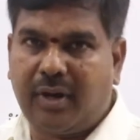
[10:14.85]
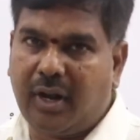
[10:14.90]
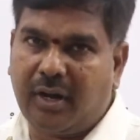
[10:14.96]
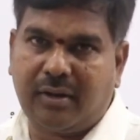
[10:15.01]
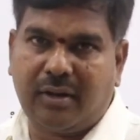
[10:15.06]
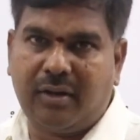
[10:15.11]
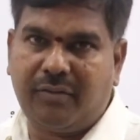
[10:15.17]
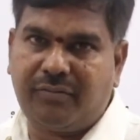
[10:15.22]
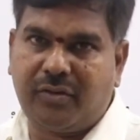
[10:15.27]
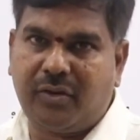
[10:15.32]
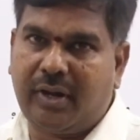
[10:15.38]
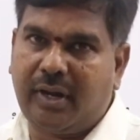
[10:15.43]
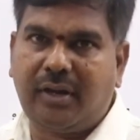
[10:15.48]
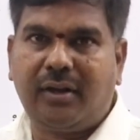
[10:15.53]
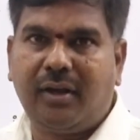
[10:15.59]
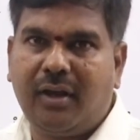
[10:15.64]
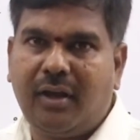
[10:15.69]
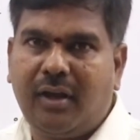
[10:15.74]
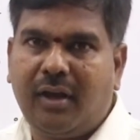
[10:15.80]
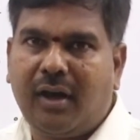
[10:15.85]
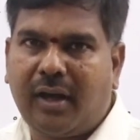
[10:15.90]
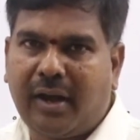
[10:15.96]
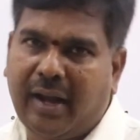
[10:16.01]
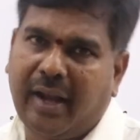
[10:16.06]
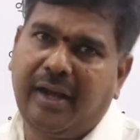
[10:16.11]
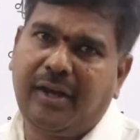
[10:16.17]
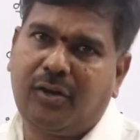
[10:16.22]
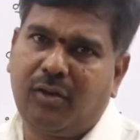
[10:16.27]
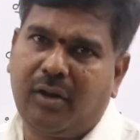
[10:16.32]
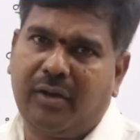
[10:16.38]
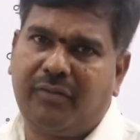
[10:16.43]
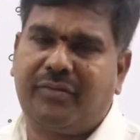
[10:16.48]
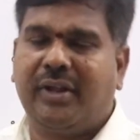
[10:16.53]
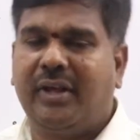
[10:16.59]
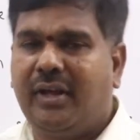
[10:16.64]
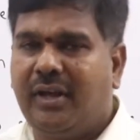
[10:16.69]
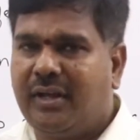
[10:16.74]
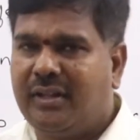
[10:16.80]
not left to right, right to
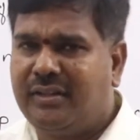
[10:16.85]
left.